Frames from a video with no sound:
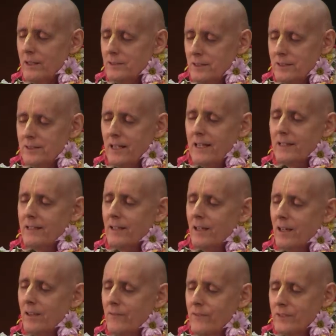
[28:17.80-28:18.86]
is to take
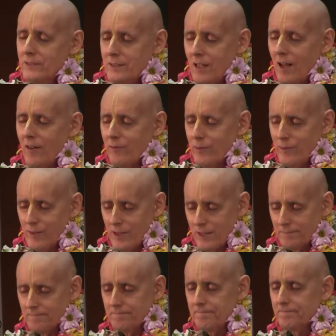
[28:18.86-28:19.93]
care of the self
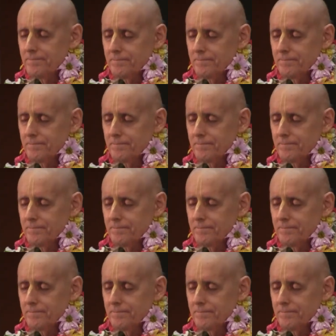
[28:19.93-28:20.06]
within.